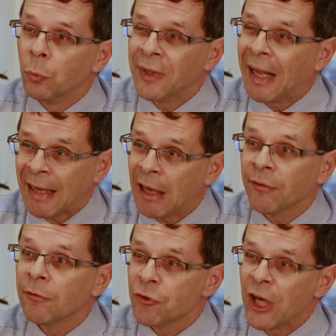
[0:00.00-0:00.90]
that
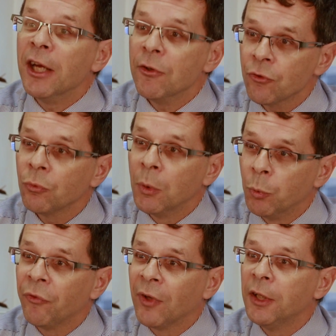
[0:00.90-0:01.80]
hasn't changed.
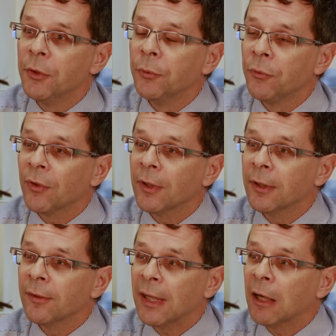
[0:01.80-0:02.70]
We still use
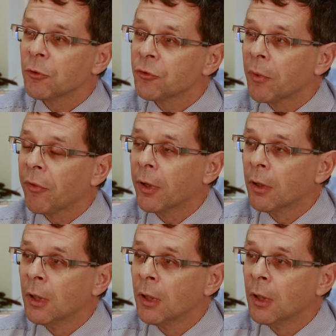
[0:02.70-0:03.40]
the language with her.